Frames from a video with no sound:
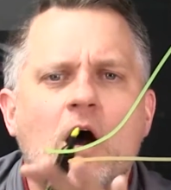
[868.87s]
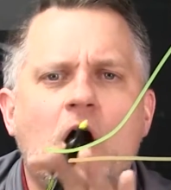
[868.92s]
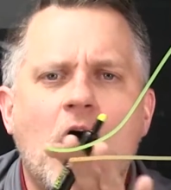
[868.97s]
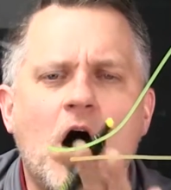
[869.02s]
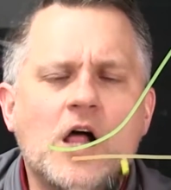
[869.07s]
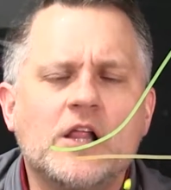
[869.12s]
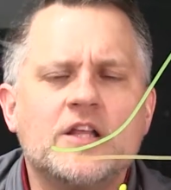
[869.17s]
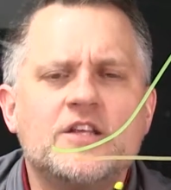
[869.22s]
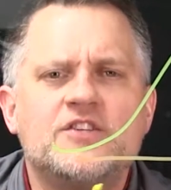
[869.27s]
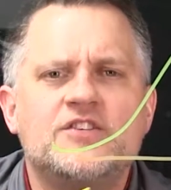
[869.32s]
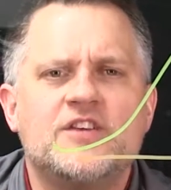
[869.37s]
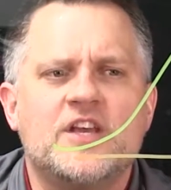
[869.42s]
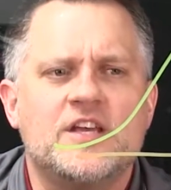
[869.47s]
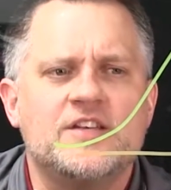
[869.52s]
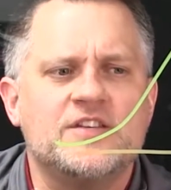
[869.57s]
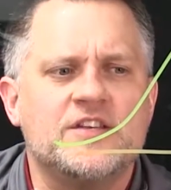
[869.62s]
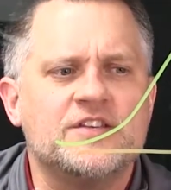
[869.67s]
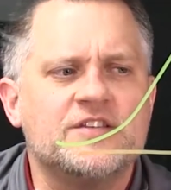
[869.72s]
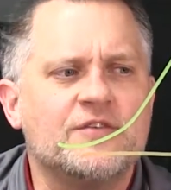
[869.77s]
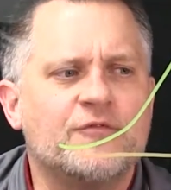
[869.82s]
All it
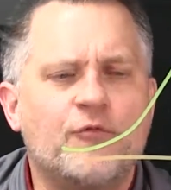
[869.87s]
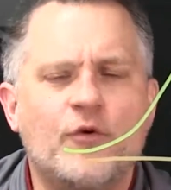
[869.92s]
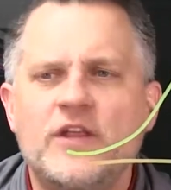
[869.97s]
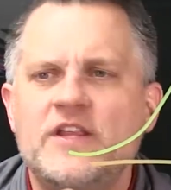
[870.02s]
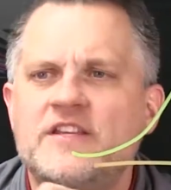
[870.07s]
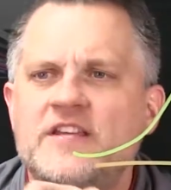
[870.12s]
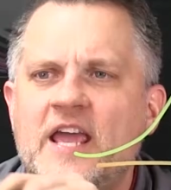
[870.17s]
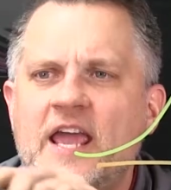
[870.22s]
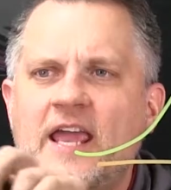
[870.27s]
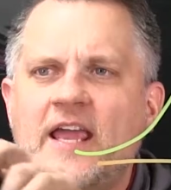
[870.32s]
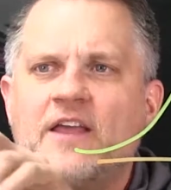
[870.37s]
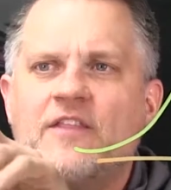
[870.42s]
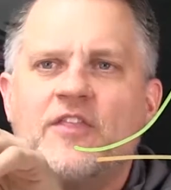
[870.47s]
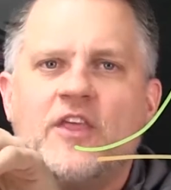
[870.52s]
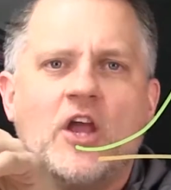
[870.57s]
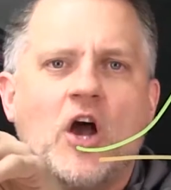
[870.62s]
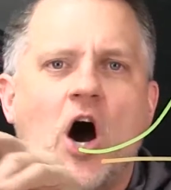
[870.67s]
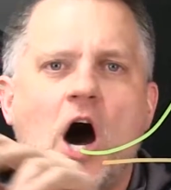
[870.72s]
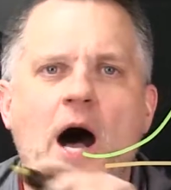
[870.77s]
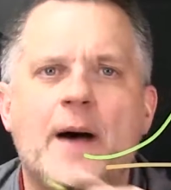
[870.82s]
says is if we take
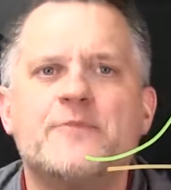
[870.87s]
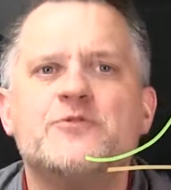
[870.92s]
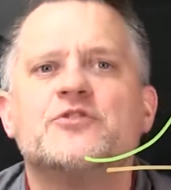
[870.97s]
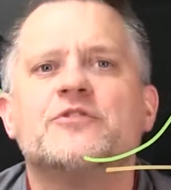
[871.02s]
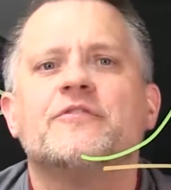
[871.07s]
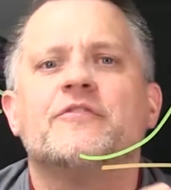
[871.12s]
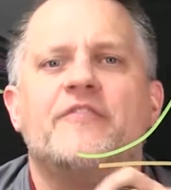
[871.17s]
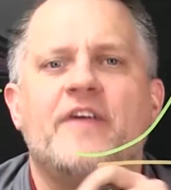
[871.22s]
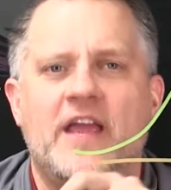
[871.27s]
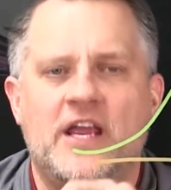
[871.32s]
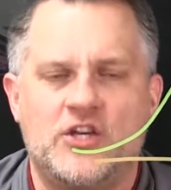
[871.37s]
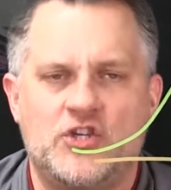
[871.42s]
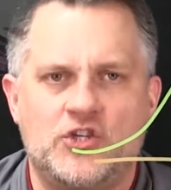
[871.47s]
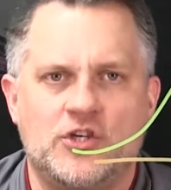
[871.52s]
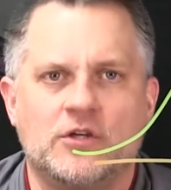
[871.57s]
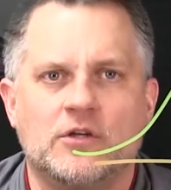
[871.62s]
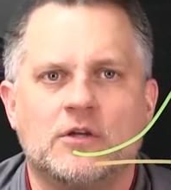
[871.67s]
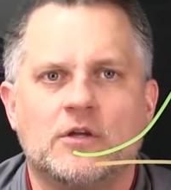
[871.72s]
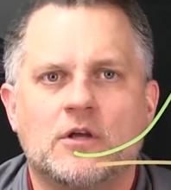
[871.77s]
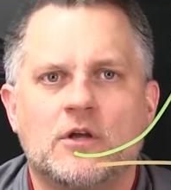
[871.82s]
the
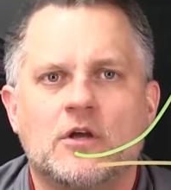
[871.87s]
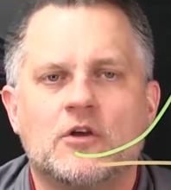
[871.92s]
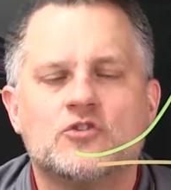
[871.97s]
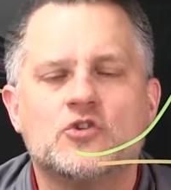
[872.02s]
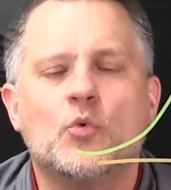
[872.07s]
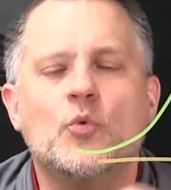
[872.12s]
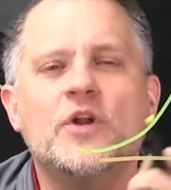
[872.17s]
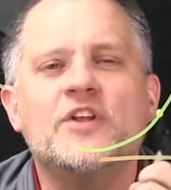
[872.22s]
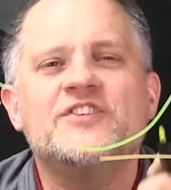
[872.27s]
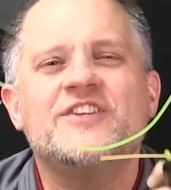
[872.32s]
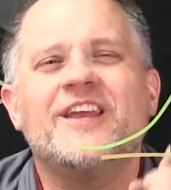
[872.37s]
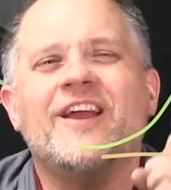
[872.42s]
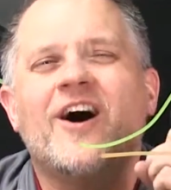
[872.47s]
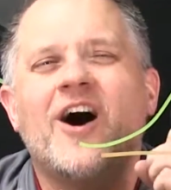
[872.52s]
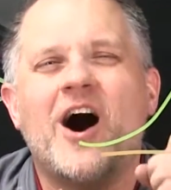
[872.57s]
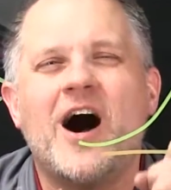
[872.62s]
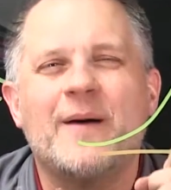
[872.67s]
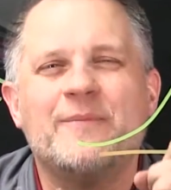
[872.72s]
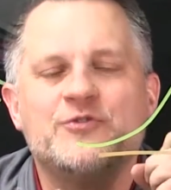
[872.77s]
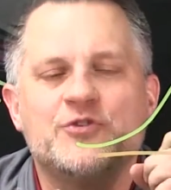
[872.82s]
observation, so what is the
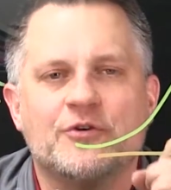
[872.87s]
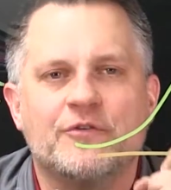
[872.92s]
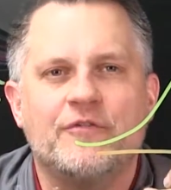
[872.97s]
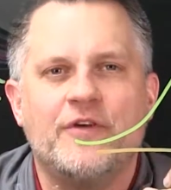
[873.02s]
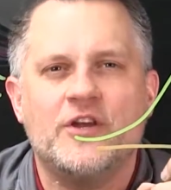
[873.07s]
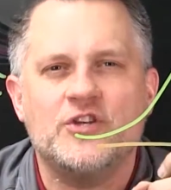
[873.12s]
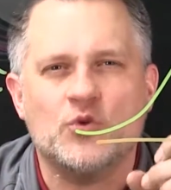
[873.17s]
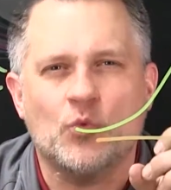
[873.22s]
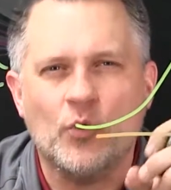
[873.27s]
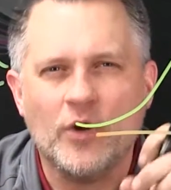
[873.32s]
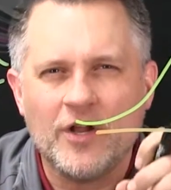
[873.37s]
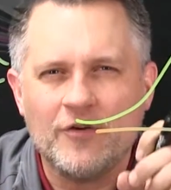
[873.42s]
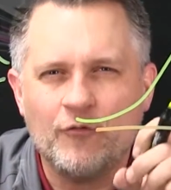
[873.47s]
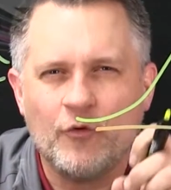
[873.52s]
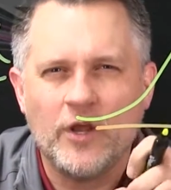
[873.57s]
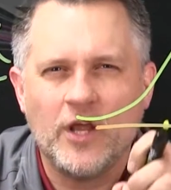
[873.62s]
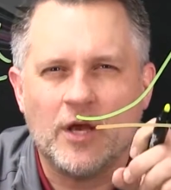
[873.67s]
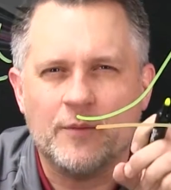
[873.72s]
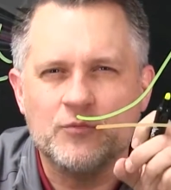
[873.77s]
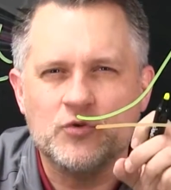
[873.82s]
observation? What have
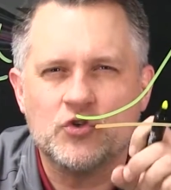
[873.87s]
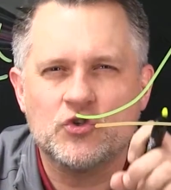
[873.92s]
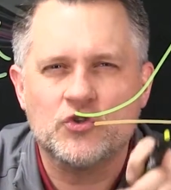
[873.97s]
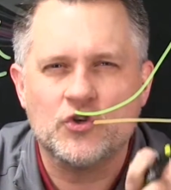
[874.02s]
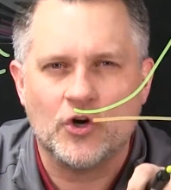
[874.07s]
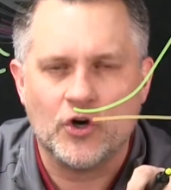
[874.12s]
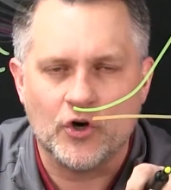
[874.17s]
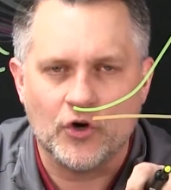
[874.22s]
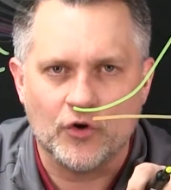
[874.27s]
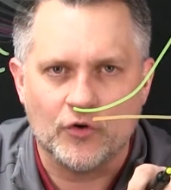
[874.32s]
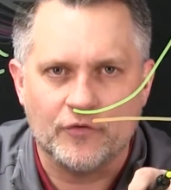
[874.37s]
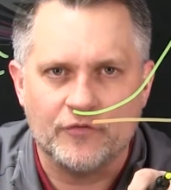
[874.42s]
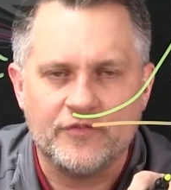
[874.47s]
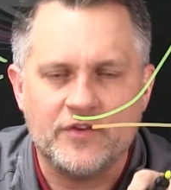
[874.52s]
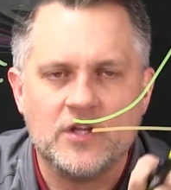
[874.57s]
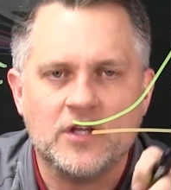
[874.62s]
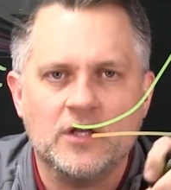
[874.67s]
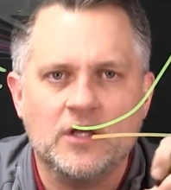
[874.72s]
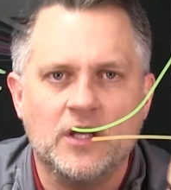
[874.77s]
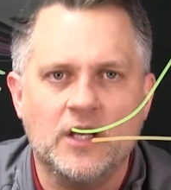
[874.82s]
we
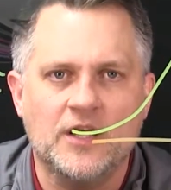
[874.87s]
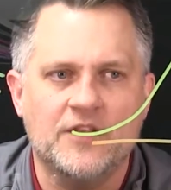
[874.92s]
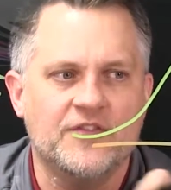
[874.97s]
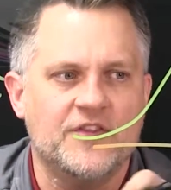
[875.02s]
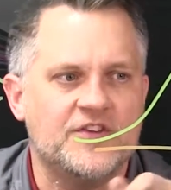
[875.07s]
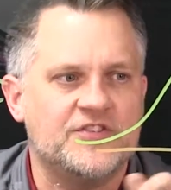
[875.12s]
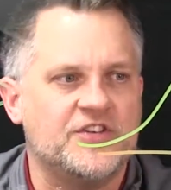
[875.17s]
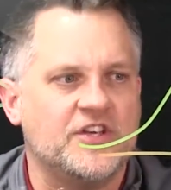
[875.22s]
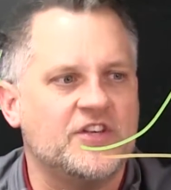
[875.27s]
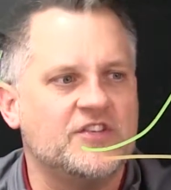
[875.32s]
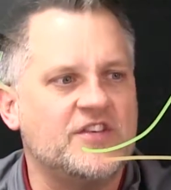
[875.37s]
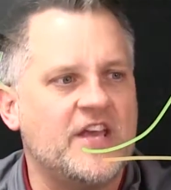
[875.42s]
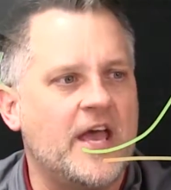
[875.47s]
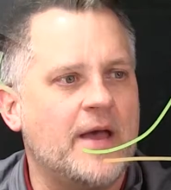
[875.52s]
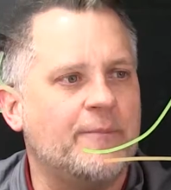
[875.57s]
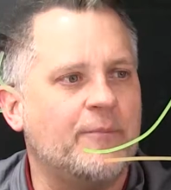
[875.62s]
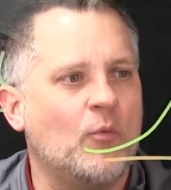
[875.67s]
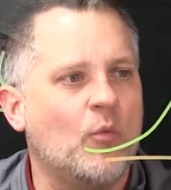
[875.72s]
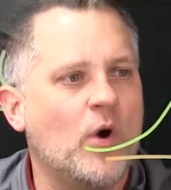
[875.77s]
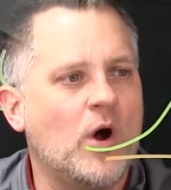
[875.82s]
observed in this
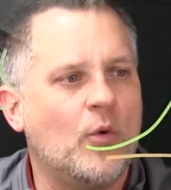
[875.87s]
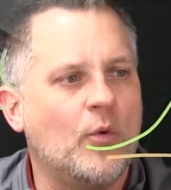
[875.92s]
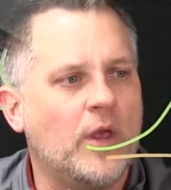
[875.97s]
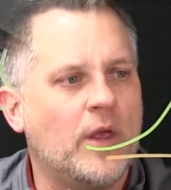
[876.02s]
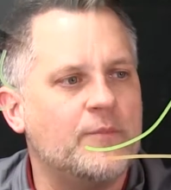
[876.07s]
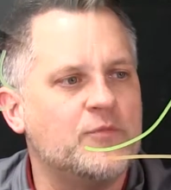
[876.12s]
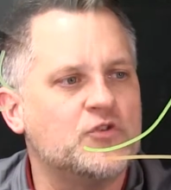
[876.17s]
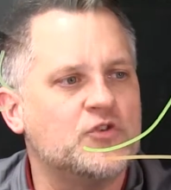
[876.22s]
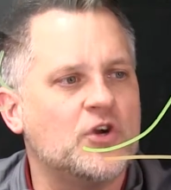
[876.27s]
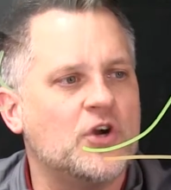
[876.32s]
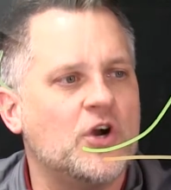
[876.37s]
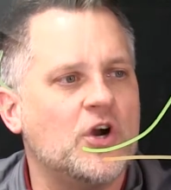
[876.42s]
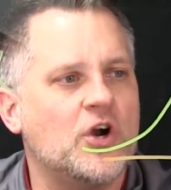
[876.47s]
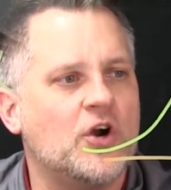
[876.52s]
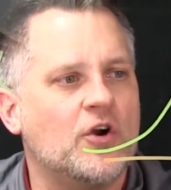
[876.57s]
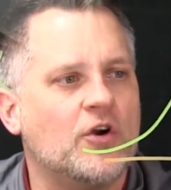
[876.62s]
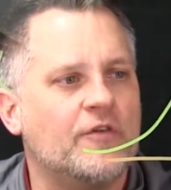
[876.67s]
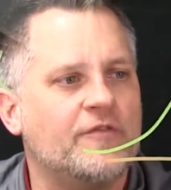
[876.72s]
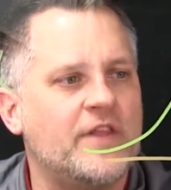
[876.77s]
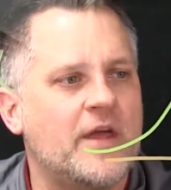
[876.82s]
example? Well, we
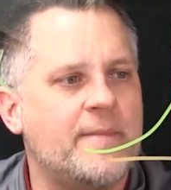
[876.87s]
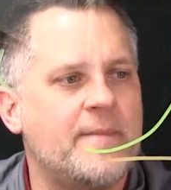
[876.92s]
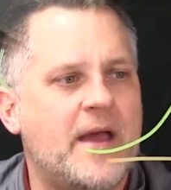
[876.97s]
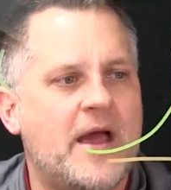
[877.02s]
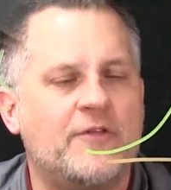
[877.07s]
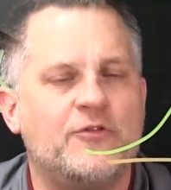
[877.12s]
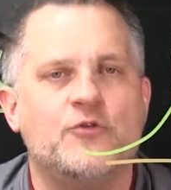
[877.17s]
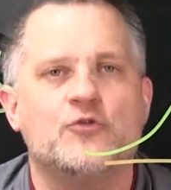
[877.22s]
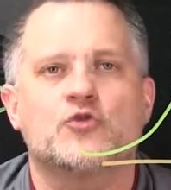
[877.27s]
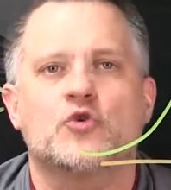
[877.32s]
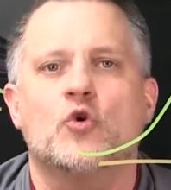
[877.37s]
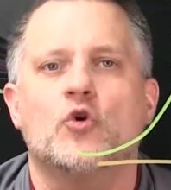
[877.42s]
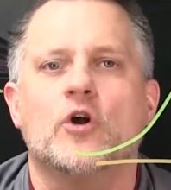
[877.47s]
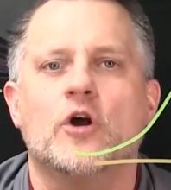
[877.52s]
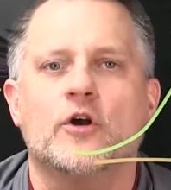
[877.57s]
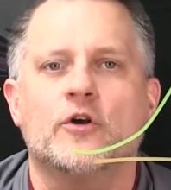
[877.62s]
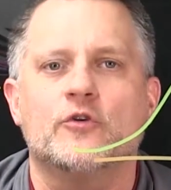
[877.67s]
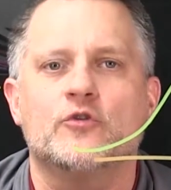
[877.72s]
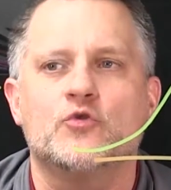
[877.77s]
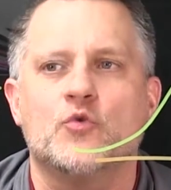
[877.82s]
observed that Matthew scored
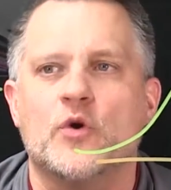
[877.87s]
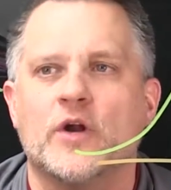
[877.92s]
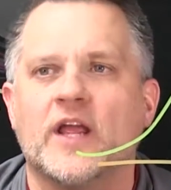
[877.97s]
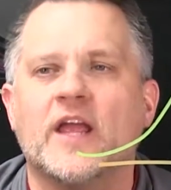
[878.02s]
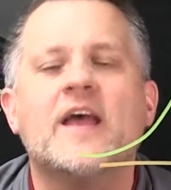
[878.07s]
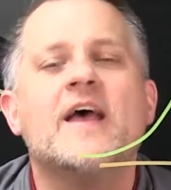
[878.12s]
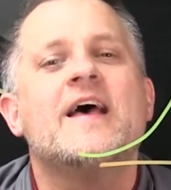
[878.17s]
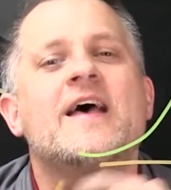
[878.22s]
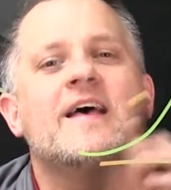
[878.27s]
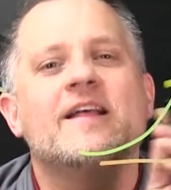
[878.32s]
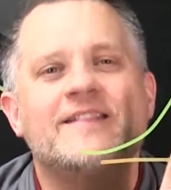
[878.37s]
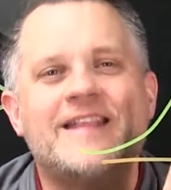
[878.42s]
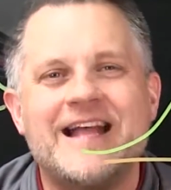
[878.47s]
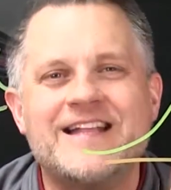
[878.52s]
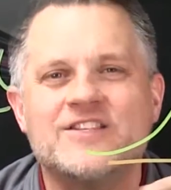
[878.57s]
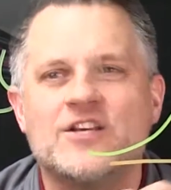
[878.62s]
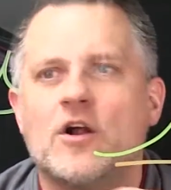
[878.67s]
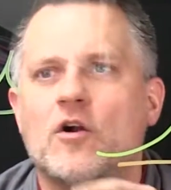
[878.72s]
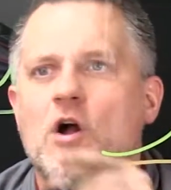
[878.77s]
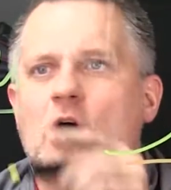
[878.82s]
120.
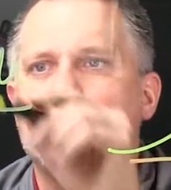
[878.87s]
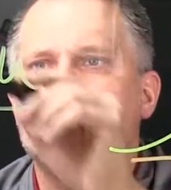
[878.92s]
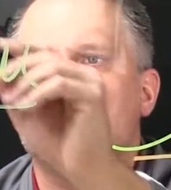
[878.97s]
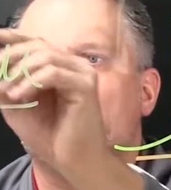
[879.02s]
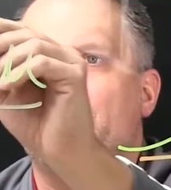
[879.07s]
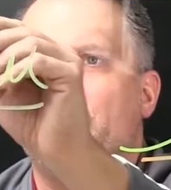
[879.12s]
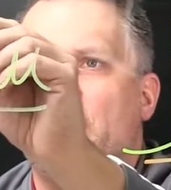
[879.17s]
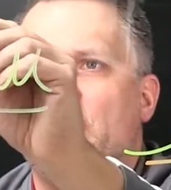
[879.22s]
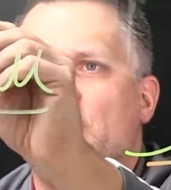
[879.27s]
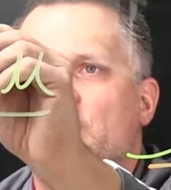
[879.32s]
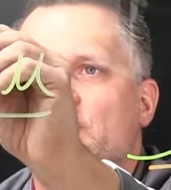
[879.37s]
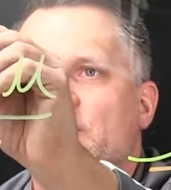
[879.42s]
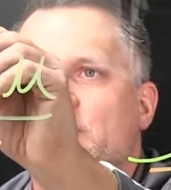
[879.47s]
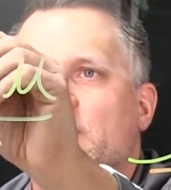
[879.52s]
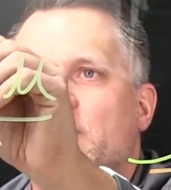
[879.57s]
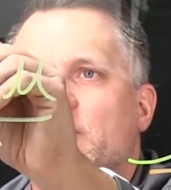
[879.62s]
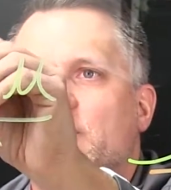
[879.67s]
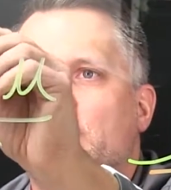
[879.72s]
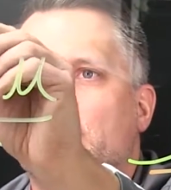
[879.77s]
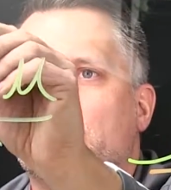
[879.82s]
That's our observation.